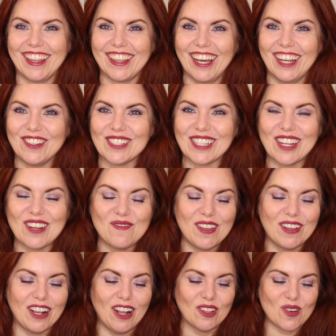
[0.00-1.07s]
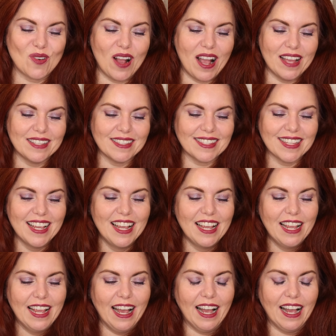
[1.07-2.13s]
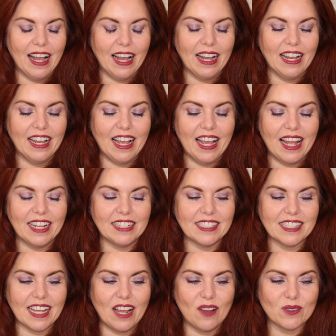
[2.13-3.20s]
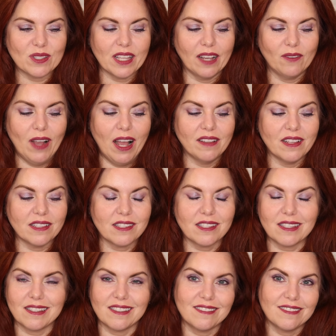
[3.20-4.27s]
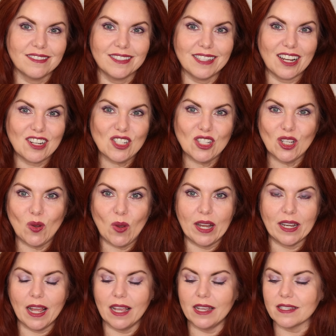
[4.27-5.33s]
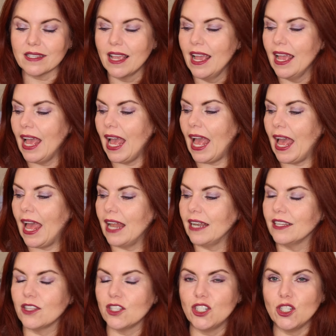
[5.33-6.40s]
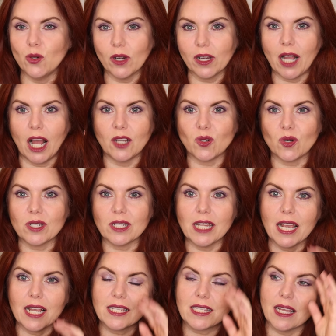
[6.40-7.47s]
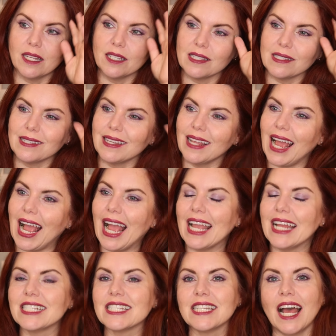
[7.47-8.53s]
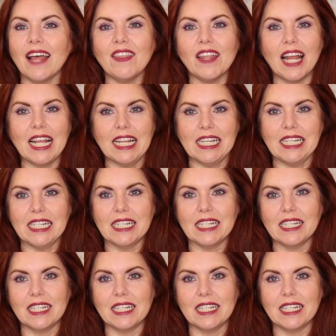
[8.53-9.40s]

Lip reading: thought it was going to be color-wise. And I was like, wow, that's actually quite nice. And the Dior contour sticks, it's not that I